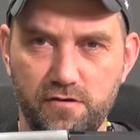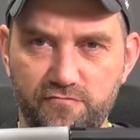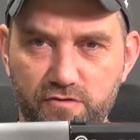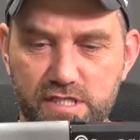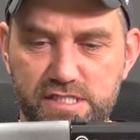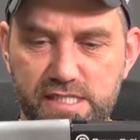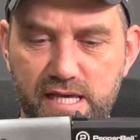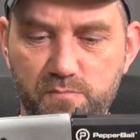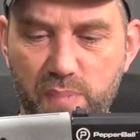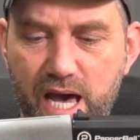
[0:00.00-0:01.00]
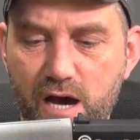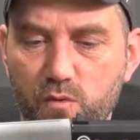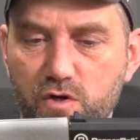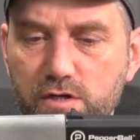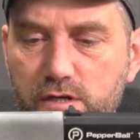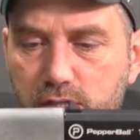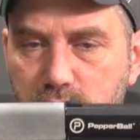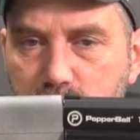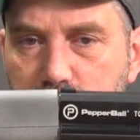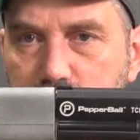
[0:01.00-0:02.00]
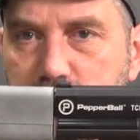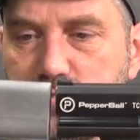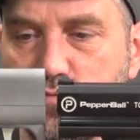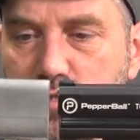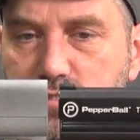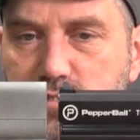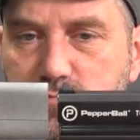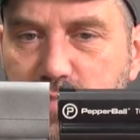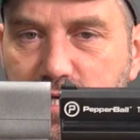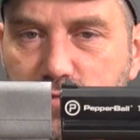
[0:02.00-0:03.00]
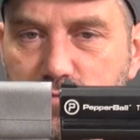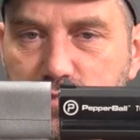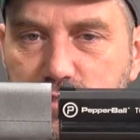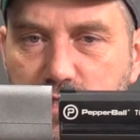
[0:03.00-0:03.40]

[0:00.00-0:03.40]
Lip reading: For the same power, this one's about